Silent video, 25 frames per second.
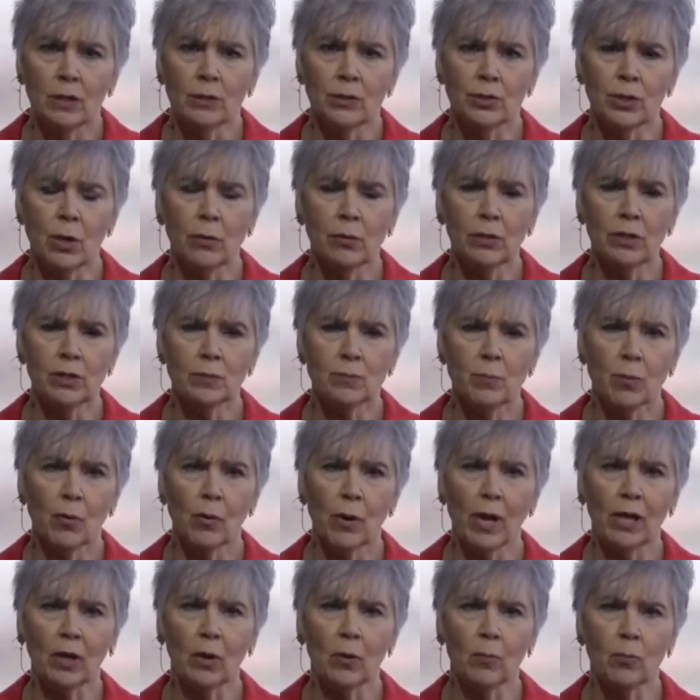Jonas
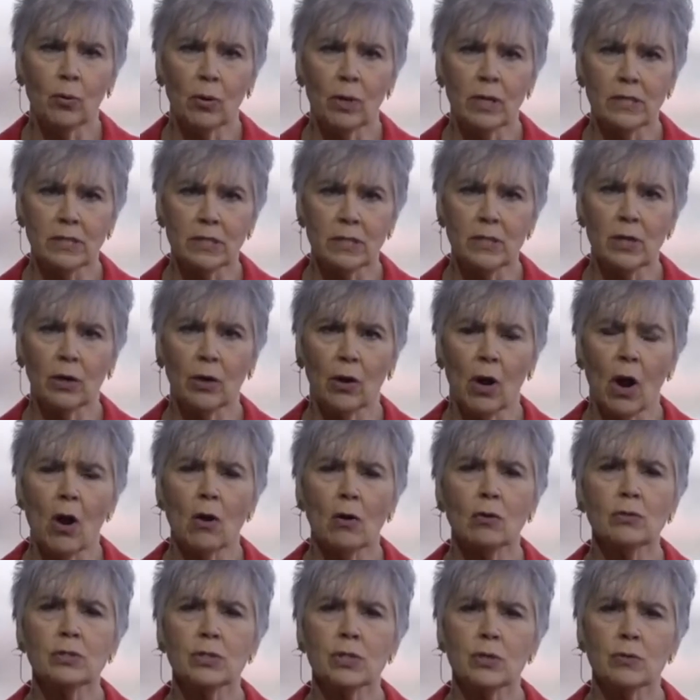Perello-Presner
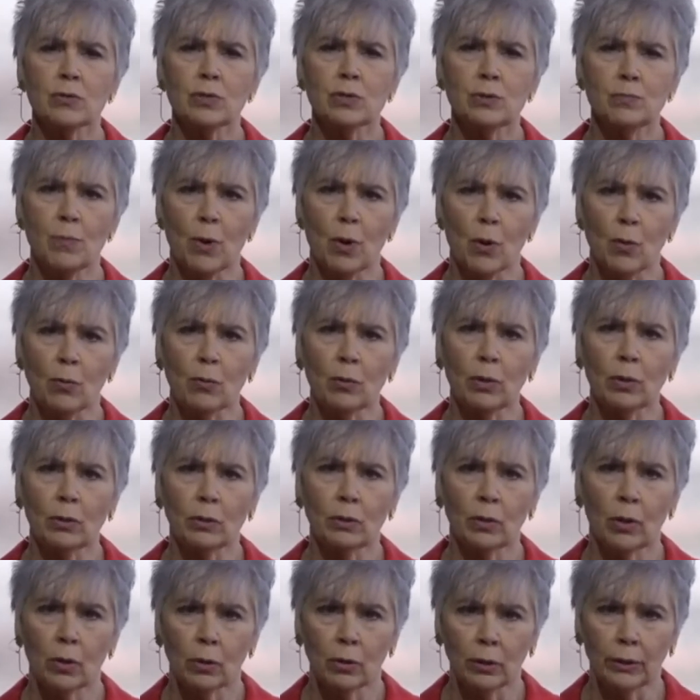also spoke
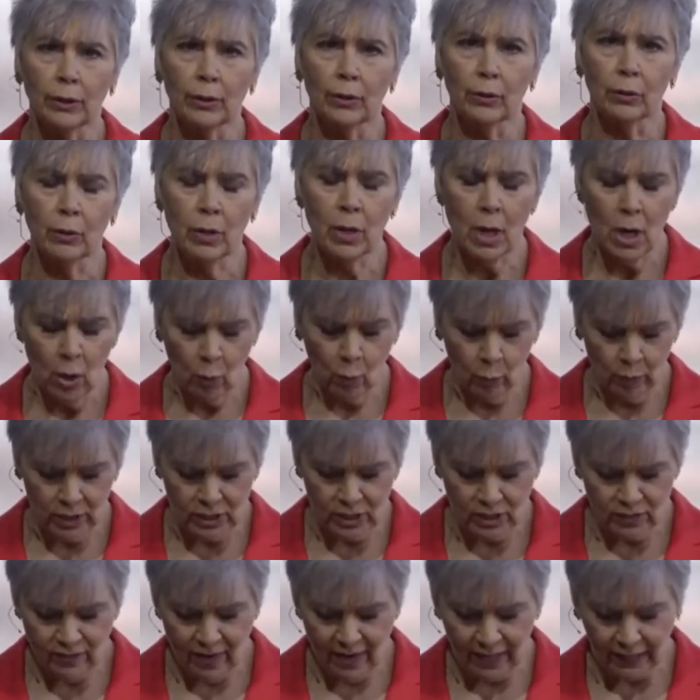earlier
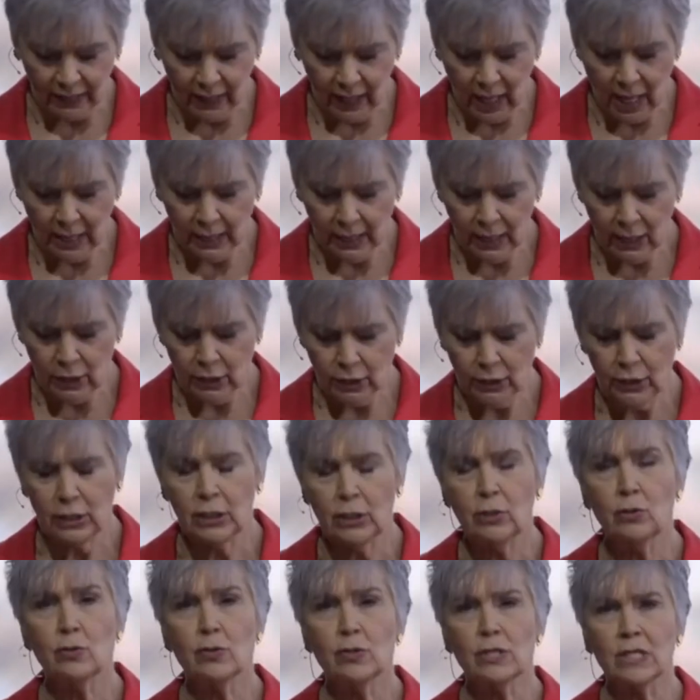with Sviatlana
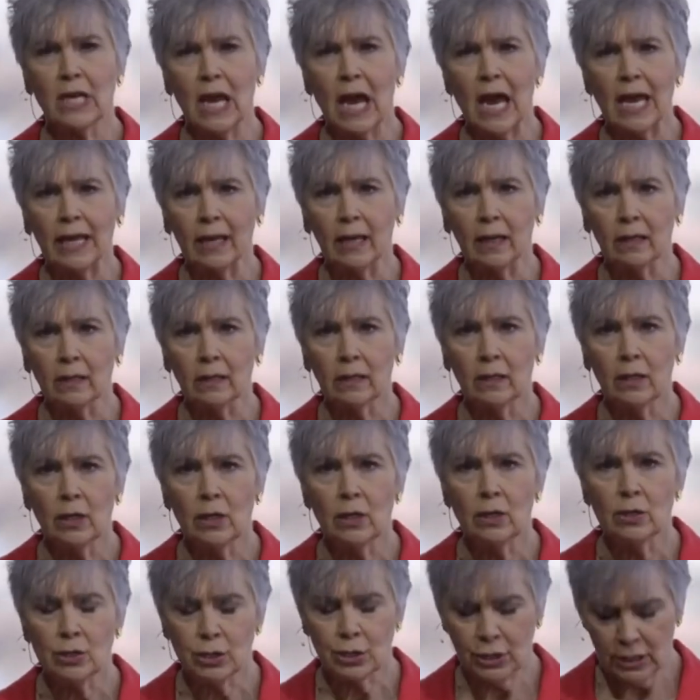Tsikhanouskaya.
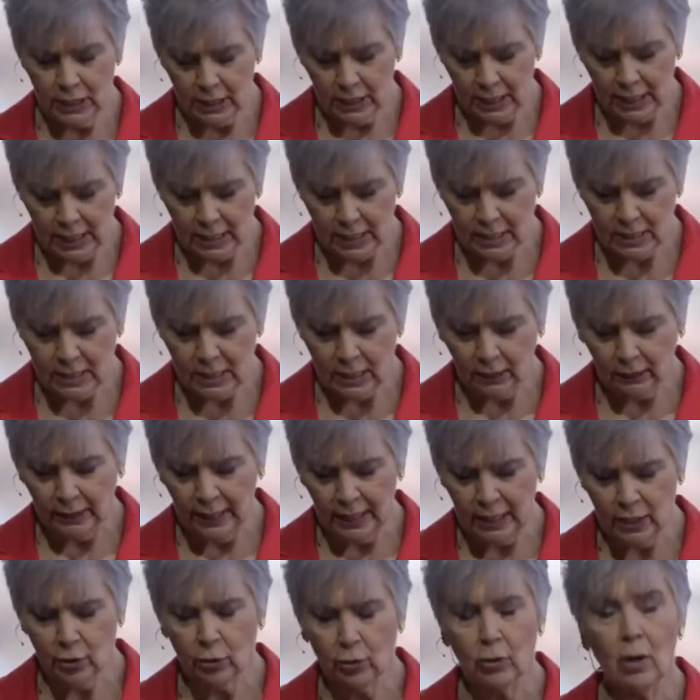She is the
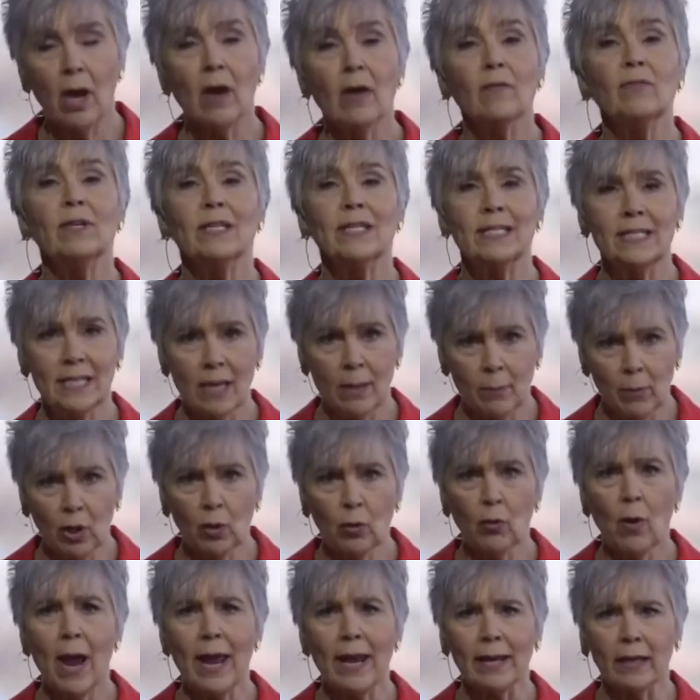leader of
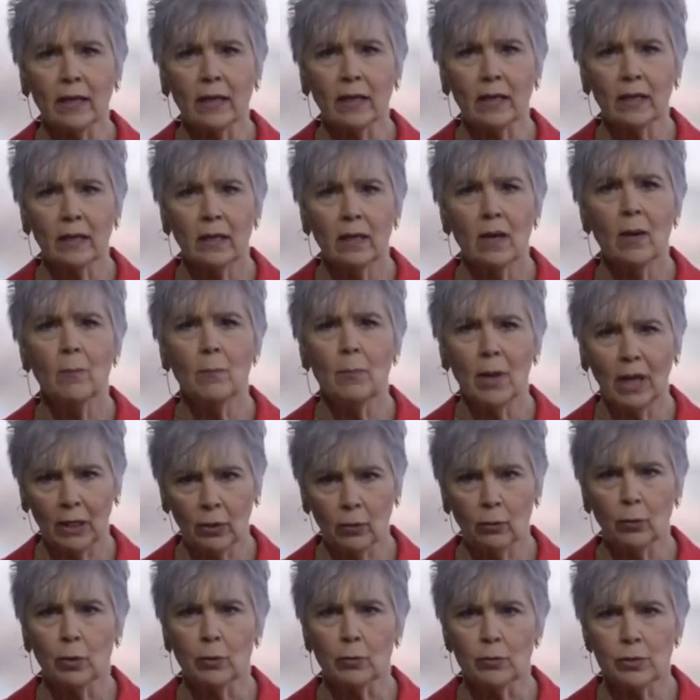Democratic
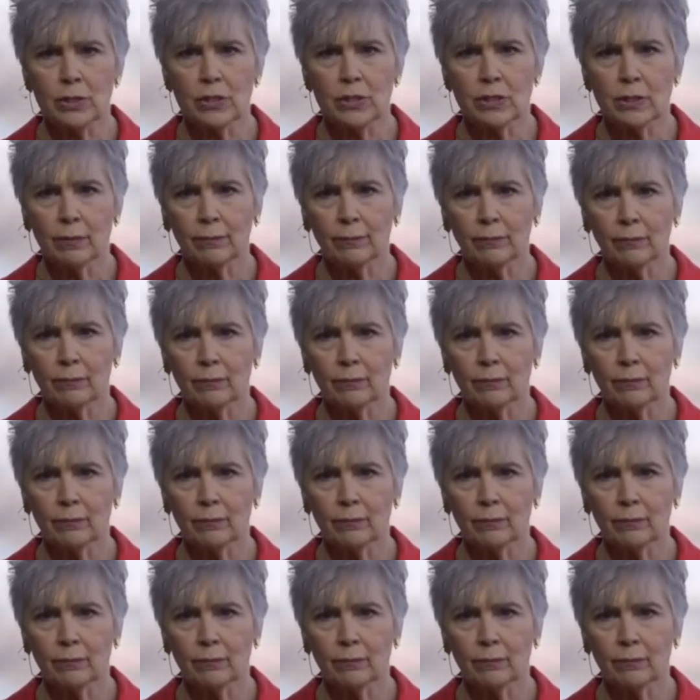Belarus.